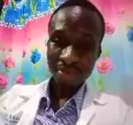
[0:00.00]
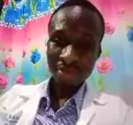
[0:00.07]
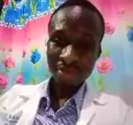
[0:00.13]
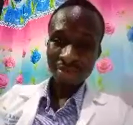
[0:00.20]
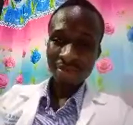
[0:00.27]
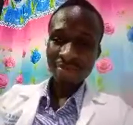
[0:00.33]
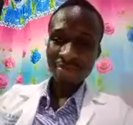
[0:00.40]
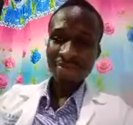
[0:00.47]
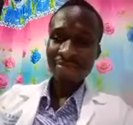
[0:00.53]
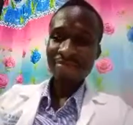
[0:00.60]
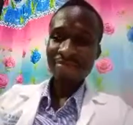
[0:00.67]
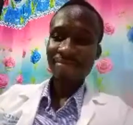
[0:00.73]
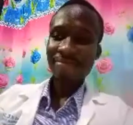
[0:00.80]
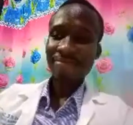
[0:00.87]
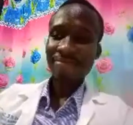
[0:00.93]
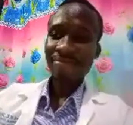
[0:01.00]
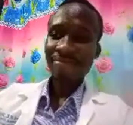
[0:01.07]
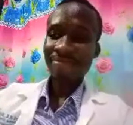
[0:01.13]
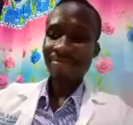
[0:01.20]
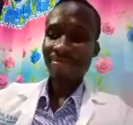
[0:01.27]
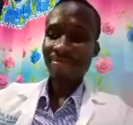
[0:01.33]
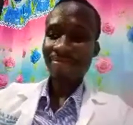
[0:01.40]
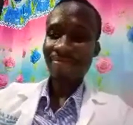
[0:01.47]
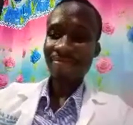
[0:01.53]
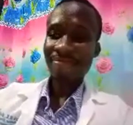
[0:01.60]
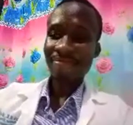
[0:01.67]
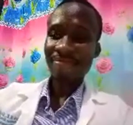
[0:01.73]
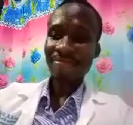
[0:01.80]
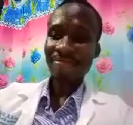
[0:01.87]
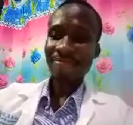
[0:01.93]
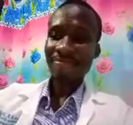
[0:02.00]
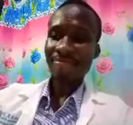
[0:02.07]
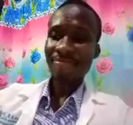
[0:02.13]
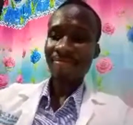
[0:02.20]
Nobody speaks.